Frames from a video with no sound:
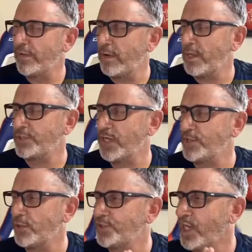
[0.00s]
unless I
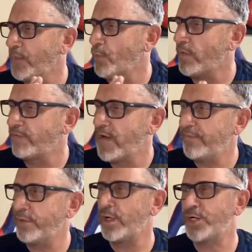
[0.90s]
start seeing like more than
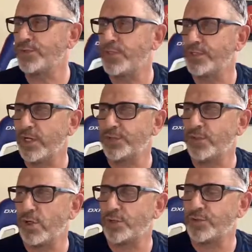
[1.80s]
500 entries, and I'll
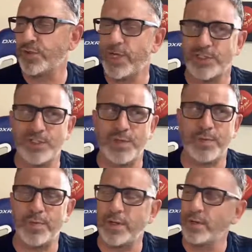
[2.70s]
start treating it as a
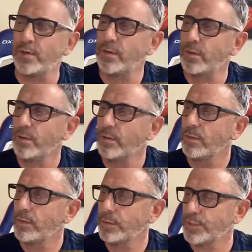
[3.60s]
GPP.
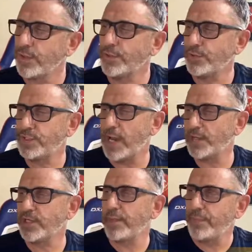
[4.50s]
So I would use
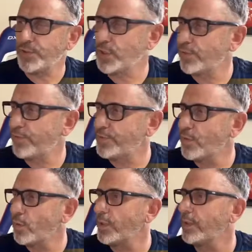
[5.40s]
cash game pitchers if it's
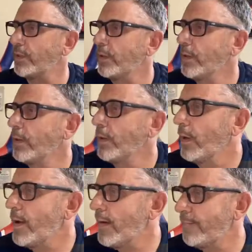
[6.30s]
only
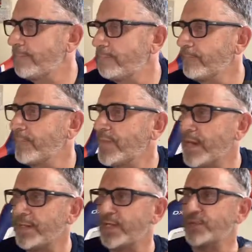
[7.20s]

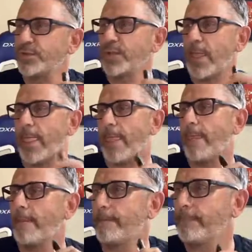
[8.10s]
90 entries.
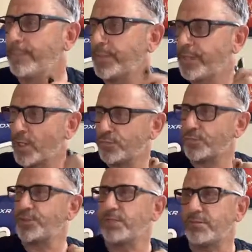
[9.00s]
That was
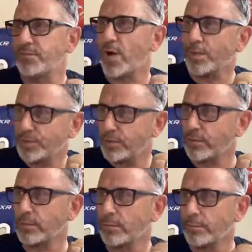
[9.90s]
for Stephen Foster.